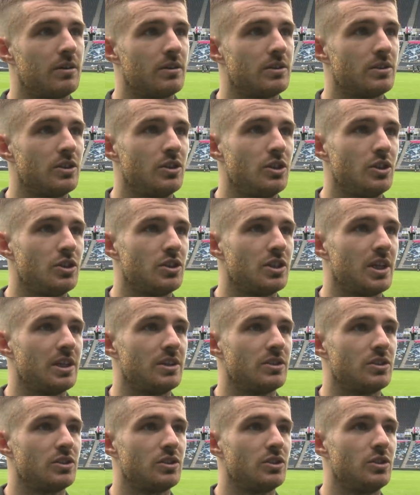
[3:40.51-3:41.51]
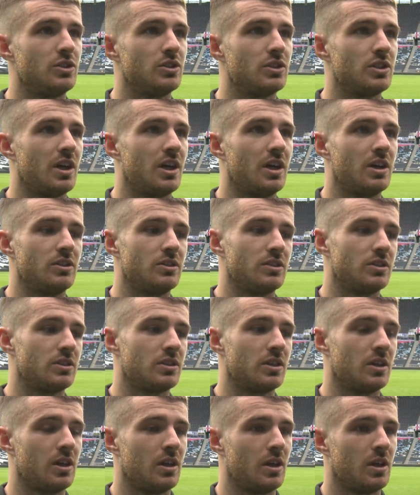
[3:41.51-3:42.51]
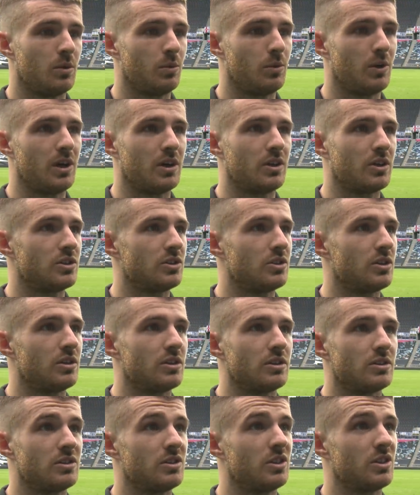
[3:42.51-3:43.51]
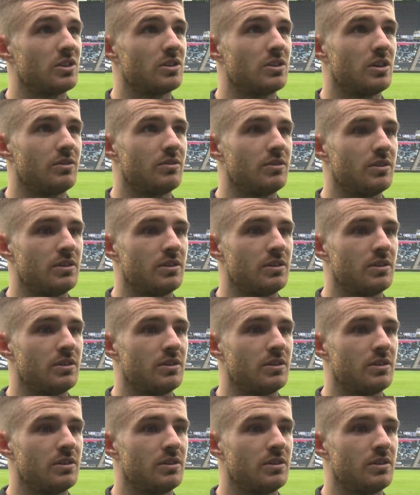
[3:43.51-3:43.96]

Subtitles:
It's a new chance, a new start, and just work our socks off.